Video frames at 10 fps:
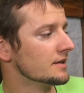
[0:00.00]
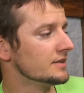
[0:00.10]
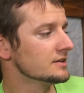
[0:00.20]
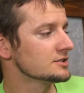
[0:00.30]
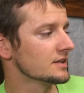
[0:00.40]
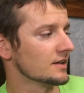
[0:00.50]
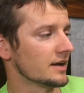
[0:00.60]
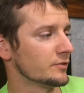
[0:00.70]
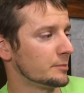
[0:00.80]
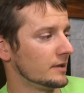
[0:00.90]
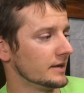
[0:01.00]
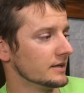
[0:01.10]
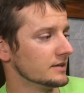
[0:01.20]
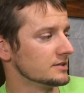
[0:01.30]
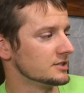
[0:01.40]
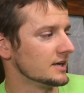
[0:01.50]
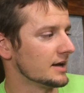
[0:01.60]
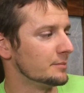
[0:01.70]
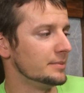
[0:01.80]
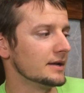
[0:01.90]
Then she thought of a plan. She got
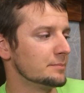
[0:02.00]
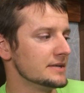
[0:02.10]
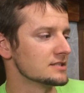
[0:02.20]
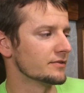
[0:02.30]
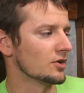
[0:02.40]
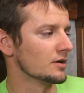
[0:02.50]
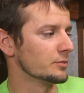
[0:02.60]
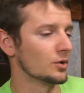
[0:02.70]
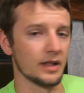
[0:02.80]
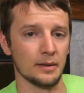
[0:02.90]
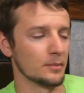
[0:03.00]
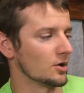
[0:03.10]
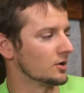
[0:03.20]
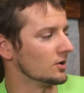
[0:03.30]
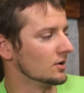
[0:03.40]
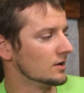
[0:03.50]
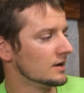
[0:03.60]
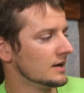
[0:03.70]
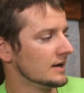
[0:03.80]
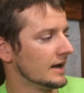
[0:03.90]
a big piece of cardboard and a marker,
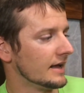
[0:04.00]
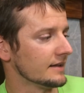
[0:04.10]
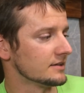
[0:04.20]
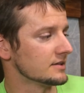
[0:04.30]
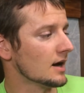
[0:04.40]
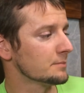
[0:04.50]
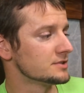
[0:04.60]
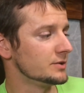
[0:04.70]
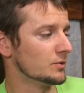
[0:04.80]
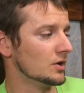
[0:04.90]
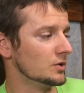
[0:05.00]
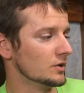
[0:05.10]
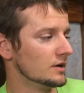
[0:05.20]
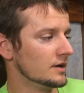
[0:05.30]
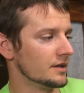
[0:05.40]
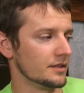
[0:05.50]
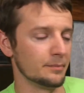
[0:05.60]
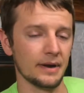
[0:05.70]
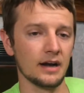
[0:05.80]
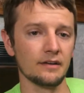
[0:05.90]
and at the top she wrote, "The
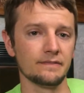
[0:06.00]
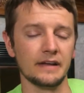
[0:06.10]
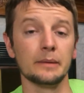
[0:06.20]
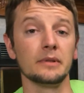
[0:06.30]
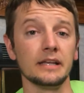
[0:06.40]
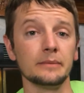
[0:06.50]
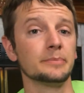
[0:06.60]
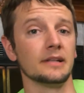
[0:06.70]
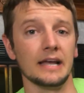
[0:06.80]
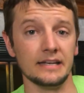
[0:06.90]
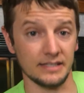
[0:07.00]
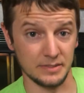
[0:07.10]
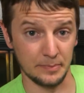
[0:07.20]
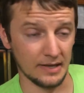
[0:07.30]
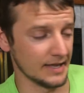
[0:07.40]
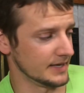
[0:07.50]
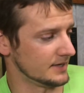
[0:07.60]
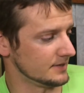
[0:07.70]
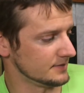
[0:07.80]
Bear Family Politeness Plan."